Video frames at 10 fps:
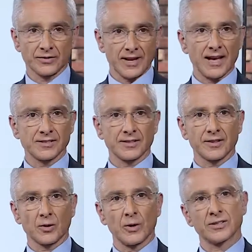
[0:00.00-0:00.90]
And the answer to
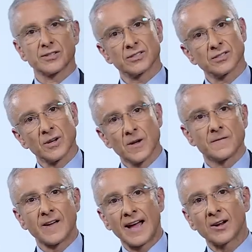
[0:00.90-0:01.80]
the questions
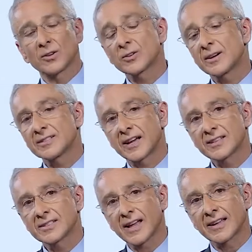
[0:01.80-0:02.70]
for how long do I take
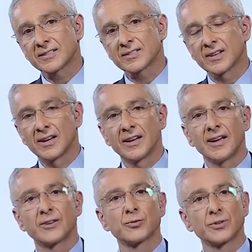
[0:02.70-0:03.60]
statins
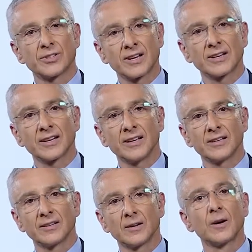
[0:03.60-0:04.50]
is
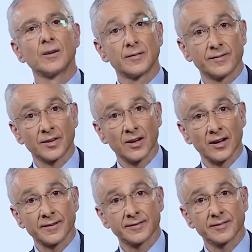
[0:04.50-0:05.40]
routinely for
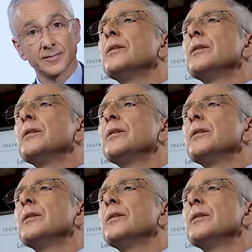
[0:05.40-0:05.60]
life,